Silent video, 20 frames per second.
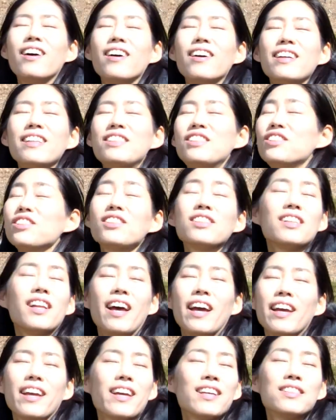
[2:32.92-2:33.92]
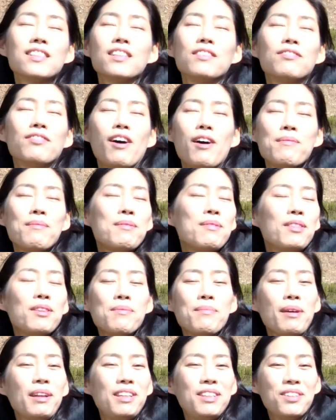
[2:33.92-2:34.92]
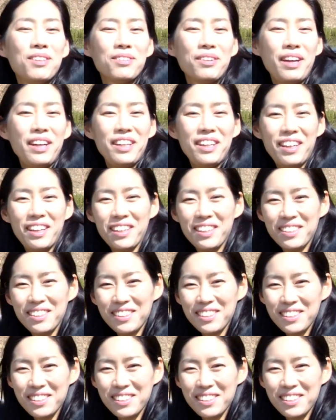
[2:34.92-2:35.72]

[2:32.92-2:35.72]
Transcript: it's just like as if I'm in the Mediterranean.